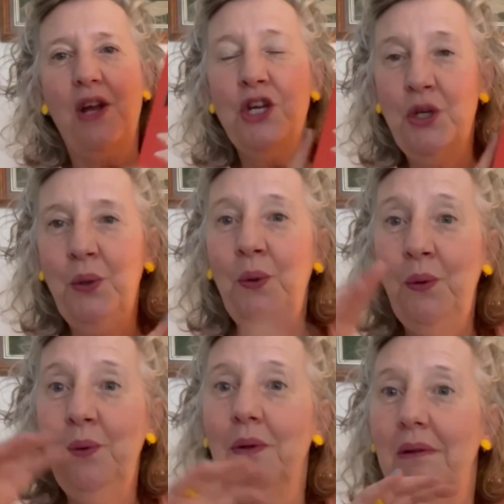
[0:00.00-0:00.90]

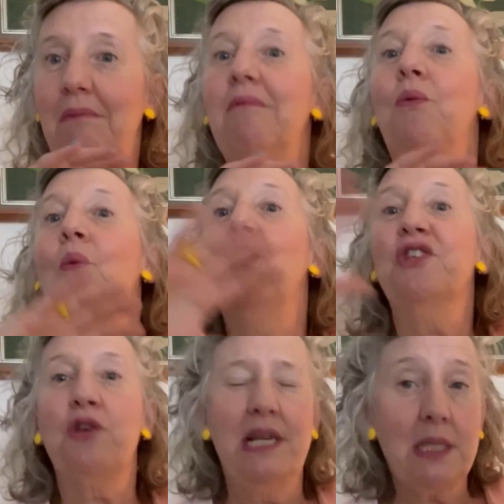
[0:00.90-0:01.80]
You were
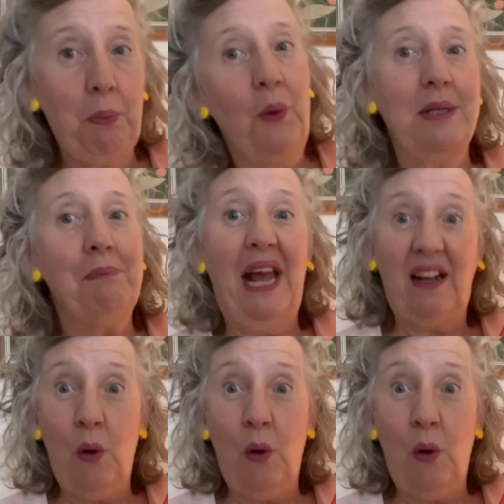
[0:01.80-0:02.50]
transported back